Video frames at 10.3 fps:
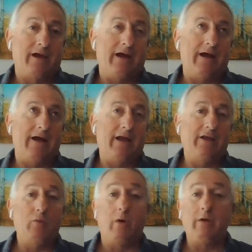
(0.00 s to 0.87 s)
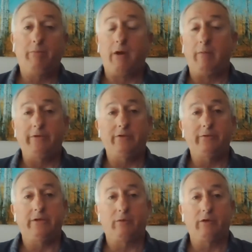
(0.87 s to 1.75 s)
And you want to probably do
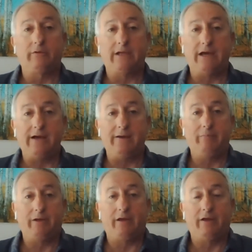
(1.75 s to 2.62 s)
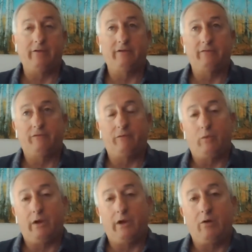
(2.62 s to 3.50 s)
it in real time, because if
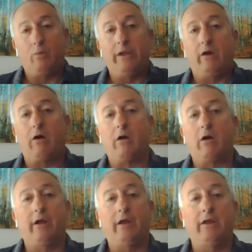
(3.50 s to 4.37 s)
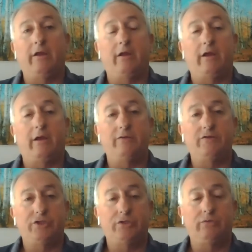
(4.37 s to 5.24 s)
here we are in
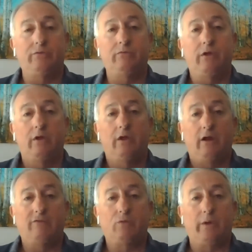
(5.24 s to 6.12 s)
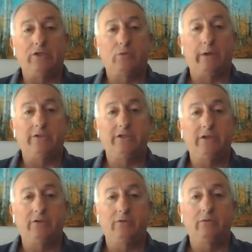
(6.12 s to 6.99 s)
June of
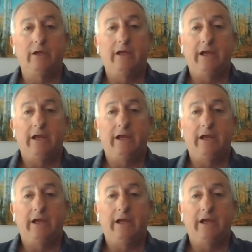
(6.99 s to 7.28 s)
2022,